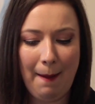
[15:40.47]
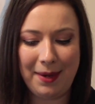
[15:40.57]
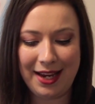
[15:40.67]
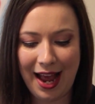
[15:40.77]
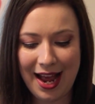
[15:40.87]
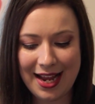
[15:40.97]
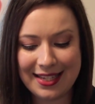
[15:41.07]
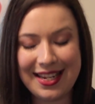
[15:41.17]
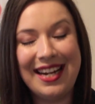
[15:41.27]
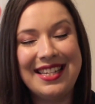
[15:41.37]

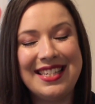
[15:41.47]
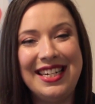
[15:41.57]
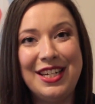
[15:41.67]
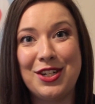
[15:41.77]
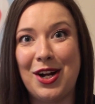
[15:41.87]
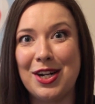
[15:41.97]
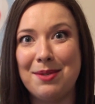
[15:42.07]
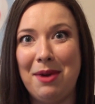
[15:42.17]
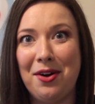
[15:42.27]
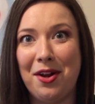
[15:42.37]
because I'd seen it talked
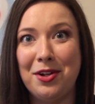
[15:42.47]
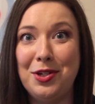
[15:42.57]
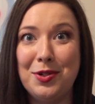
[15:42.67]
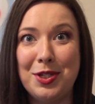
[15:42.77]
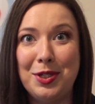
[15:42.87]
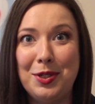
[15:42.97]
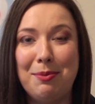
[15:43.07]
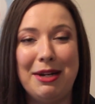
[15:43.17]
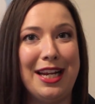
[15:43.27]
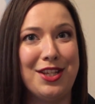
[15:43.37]
about on
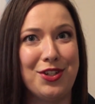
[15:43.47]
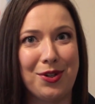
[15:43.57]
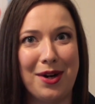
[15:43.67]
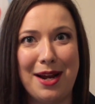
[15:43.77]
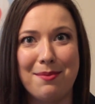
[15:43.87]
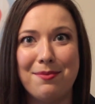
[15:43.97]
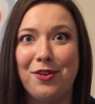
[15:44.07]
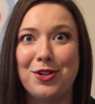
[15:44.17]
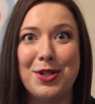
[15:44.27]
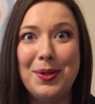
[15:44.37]
YouTube and Instagram
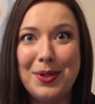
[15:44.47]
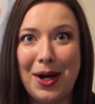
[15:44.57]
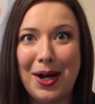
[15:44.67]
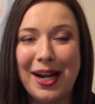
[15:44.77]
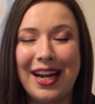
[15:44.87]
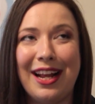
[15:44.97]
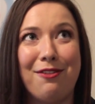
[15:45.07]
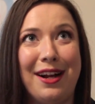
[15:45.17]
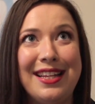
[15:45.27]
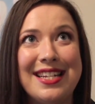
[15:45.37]
for so long, and I
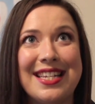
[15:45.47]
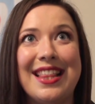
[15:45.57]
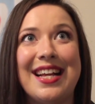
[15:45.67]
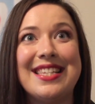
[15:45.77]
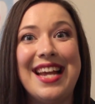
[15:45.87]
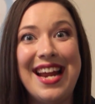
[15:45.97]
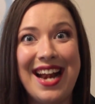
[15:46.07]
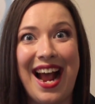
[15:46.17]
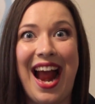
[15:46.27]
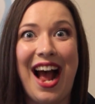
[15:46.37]
finally said, that's
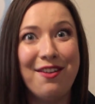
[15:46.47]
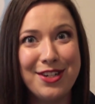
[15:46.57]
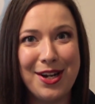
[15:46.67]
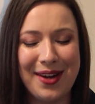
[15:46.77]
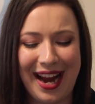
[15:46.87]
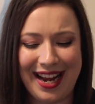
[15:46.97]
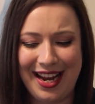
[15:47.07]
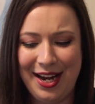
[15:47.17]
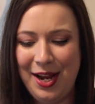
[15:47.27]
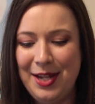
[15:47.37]
it, I have to go get
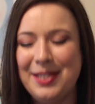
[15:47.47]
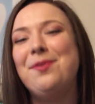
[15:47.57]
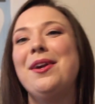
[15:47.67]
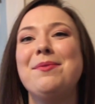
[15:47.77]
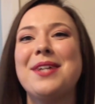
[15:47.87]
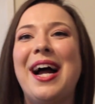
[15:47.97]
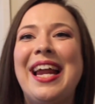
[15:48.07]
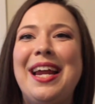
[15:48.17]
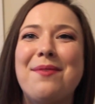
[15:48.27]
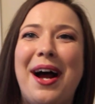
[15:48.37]
it. So what I'm
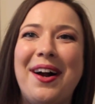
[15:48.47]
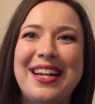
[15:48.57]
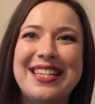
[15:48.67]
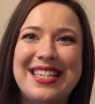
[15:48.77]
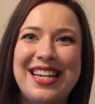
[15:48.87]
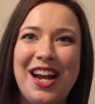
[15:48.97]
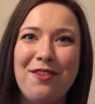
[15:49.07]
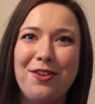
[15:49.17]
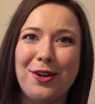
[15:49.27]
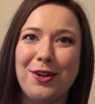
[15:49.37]
talking about is the
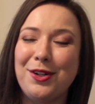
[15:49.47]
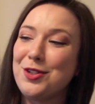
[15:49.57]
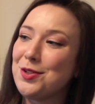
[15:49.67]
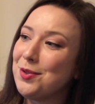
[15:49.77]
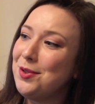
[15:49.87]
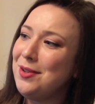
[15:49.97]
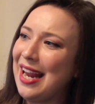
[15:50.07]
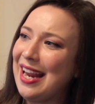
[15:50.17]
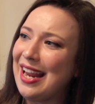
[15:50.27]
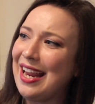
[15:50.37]
CoverGirl True
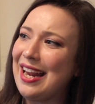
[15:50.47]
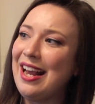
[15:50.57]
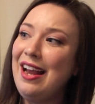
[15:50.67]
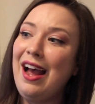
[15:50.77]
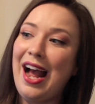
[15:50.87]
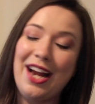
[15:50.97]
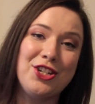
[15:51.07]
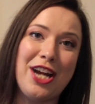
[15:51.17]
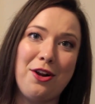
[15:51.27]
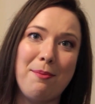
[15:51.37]
Naked
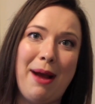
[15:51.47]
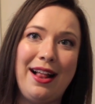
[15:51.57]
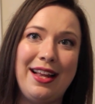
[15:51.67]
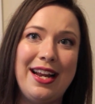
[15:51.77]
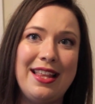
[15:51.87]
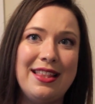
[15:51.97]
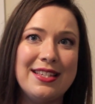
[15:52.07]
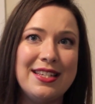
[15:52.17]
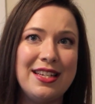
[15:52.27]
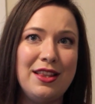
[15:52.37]
eyeshadow palette, and
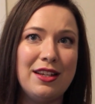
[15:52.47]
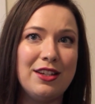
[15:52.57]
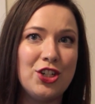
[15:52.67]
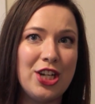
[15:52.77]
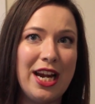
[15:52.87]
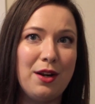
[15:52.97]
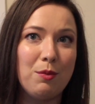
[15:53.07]
this is in the shade